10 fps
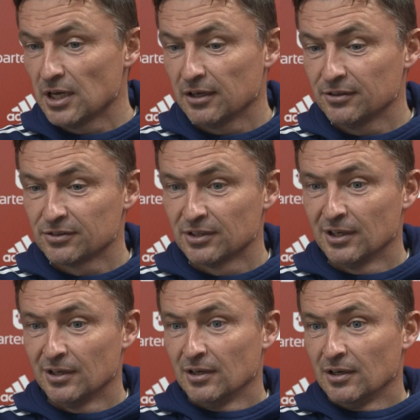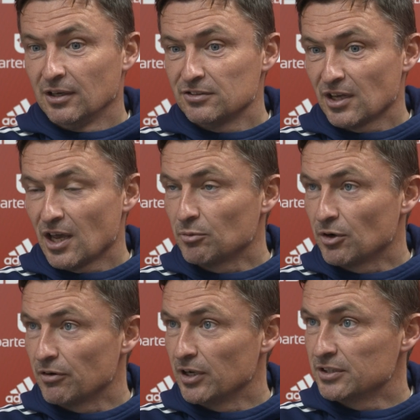nice, it's to get them
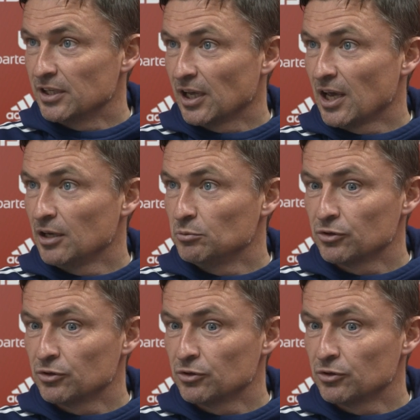careers in the game.